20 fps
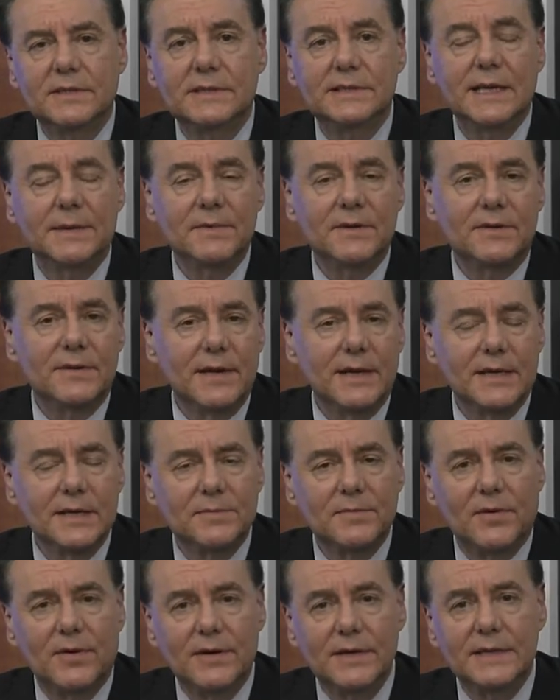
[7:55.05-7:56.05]
the
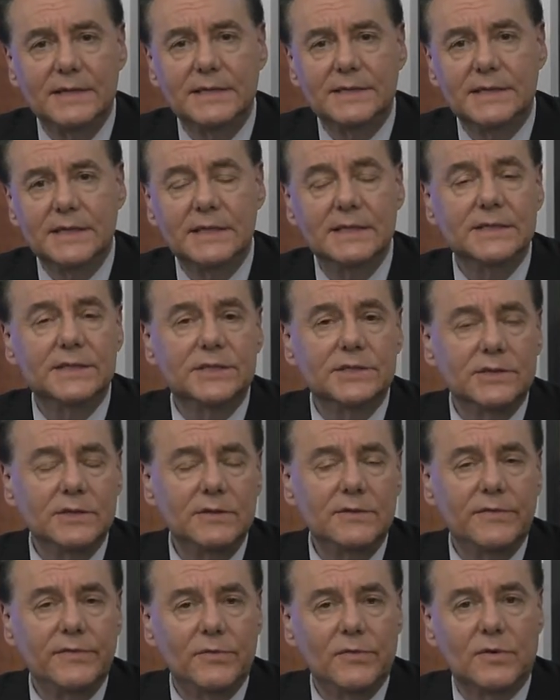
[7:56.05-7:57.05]
Democratic Party said it
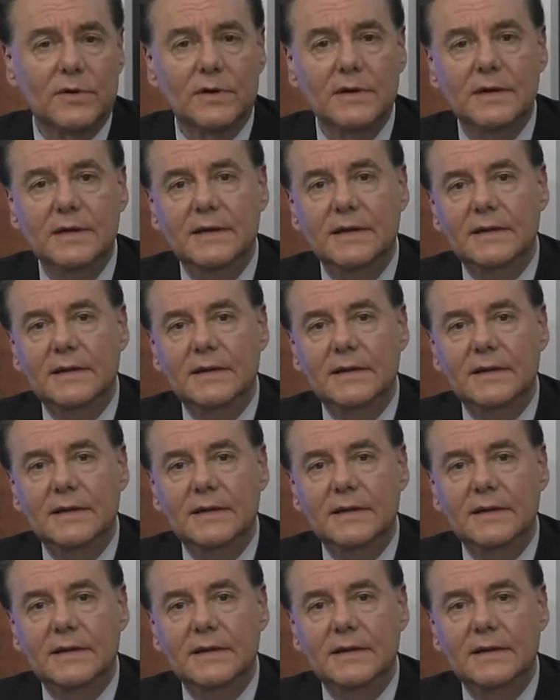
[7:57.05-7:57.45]
stood for.